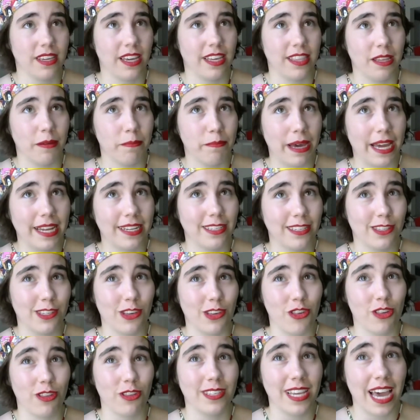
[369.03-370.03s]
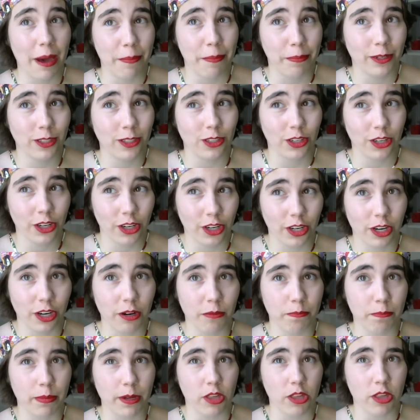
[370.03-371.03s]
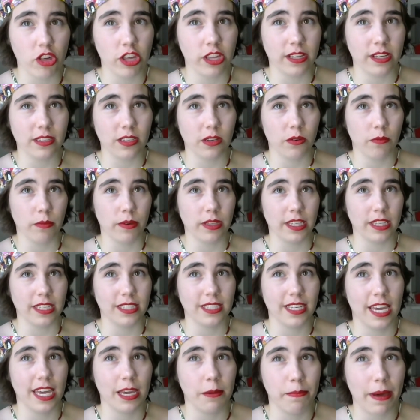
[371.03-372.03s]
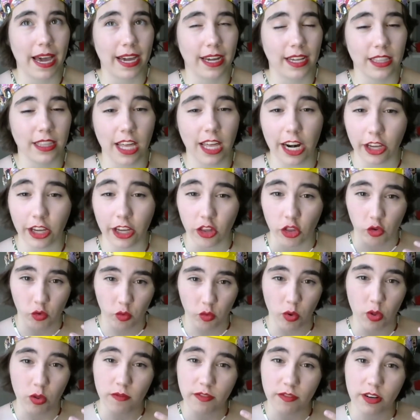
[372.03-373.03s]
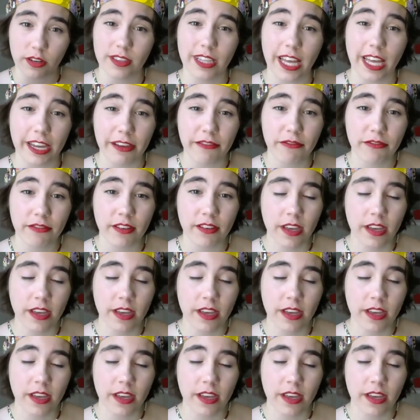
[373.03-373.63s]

and then bad decisions happen to her, but she doesn't really take back a lot of control of her life.